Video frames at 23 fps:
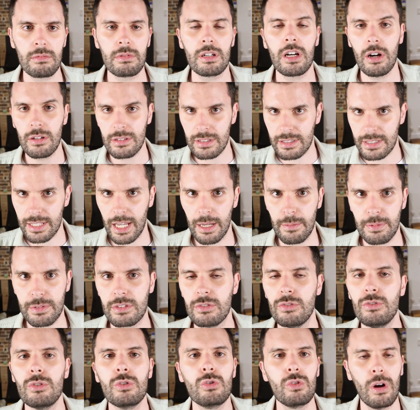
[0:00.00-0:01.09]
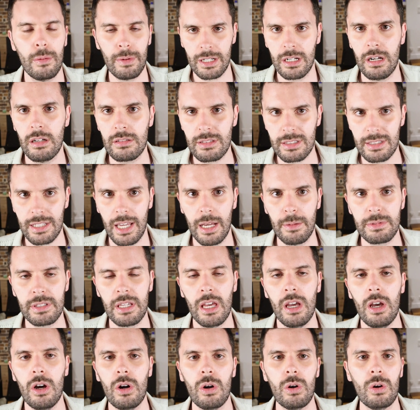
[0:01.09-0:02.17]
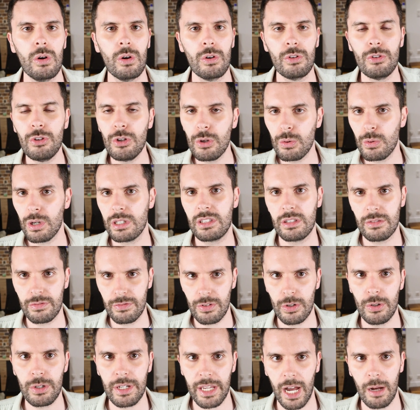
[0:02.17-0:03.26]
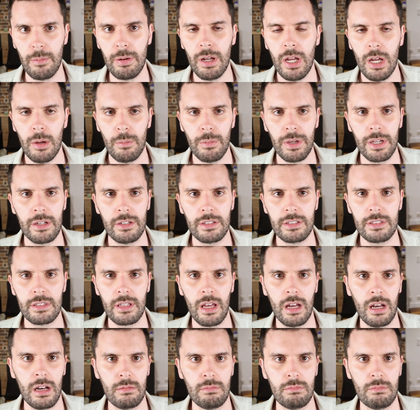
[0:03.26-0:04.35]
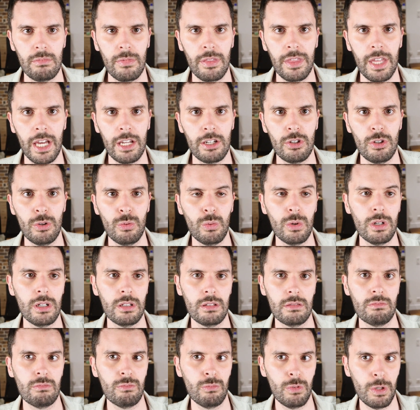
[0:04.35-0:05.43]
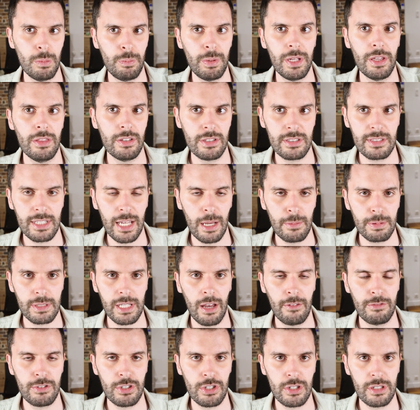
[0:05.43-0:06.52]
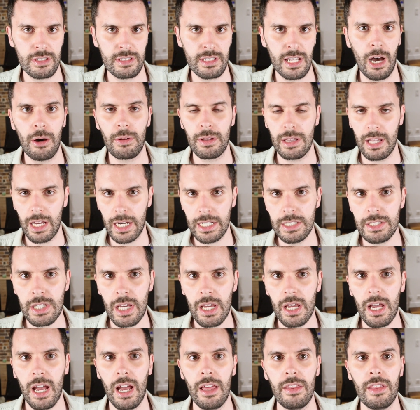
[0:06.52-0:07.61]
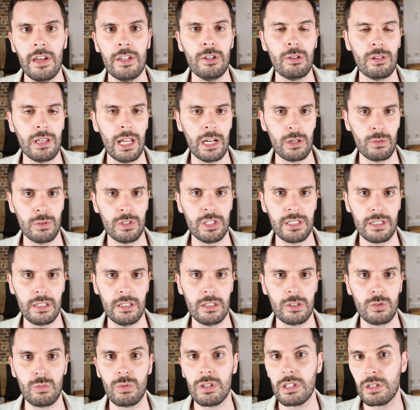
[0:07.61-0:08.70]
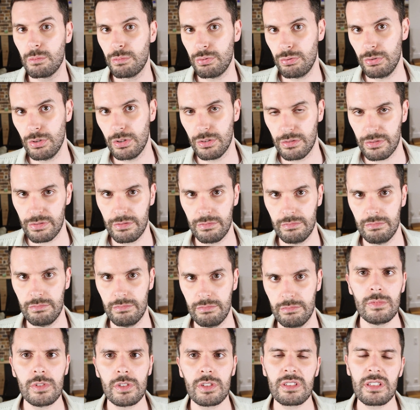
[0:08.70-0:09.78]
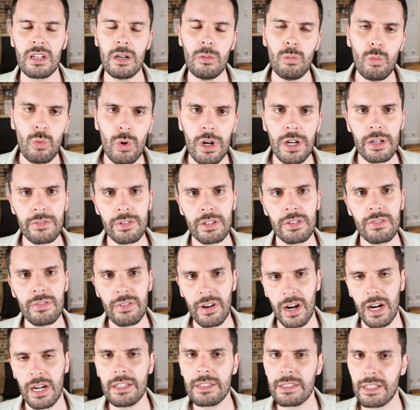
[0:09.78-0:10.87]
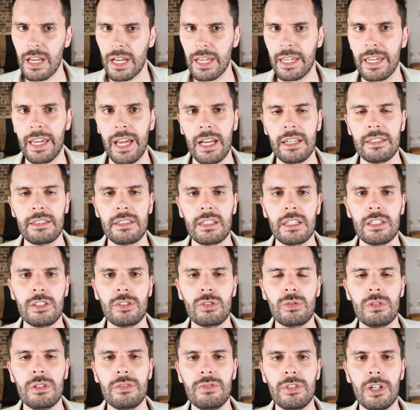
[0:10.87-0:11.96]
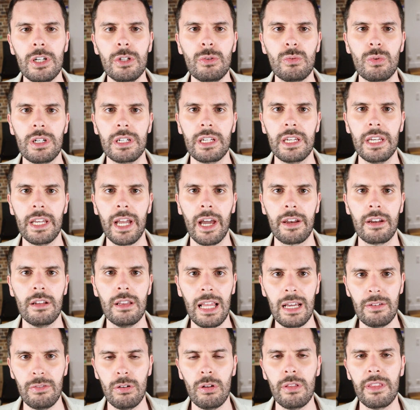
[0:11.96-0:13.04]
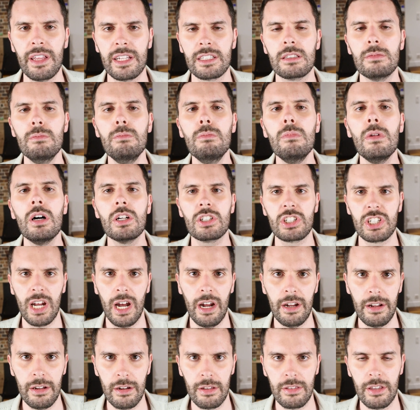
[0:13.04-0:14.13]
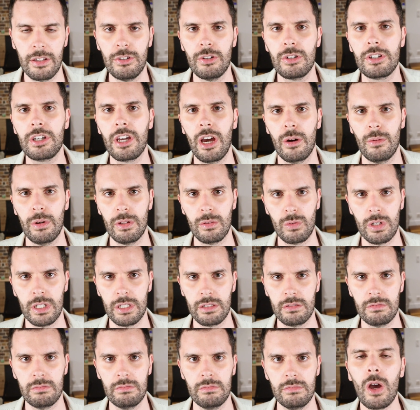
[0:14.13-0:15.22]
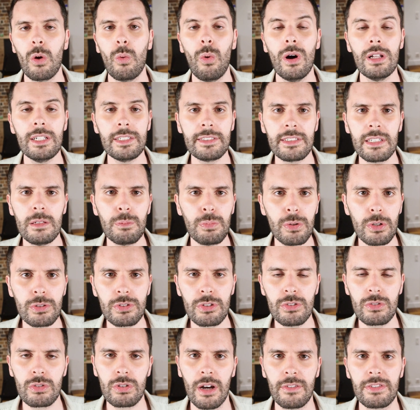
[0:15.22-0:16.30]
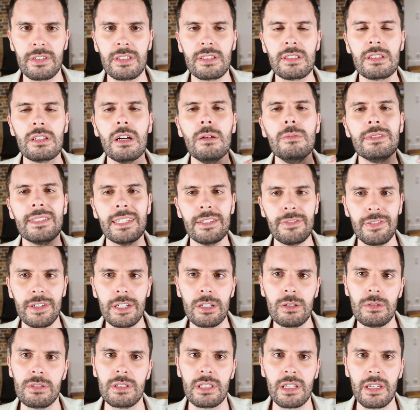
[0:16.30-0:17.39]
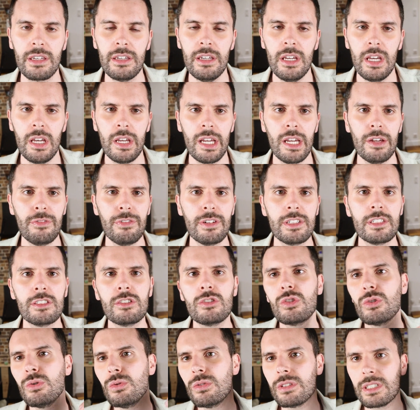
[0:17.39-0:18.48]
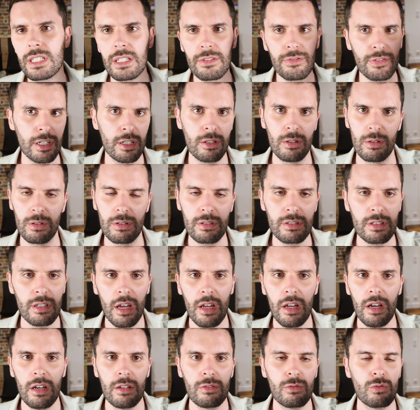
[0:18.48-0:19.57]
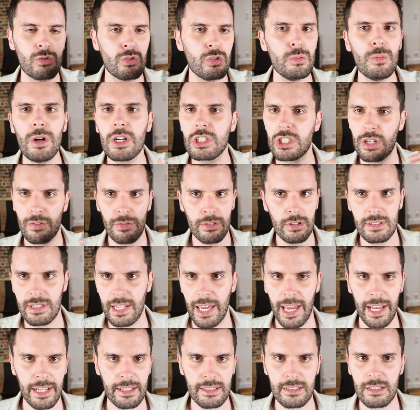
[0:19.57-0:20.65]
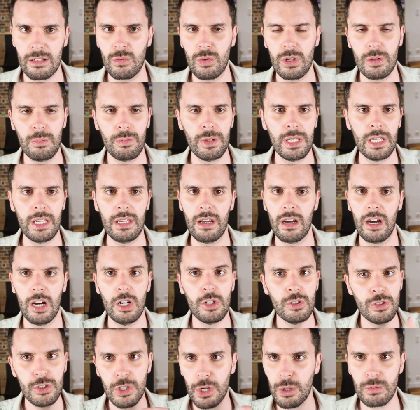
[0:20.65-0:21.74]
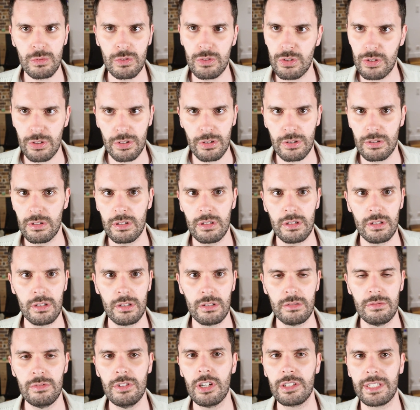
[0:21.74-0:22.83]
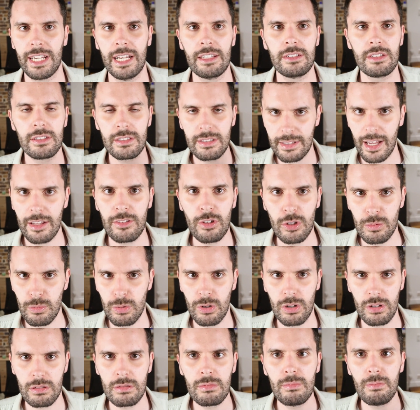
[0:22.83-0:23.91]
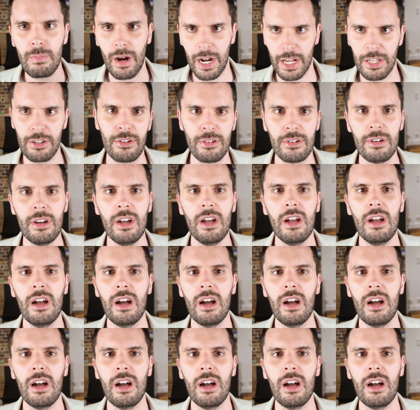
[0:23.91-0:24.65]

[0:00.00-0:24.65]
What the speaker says: concepts, new grammar concepts, or new words of vocab, because then you will repeat the steps I've just outlined, and then your language skills will improve. Some word of advice, I guess, is to avoid working at a level that's much higher than your current one. While it's important to have some difficulty, if it's too difficult, too much of the text will be unknown to you or not understandable by you.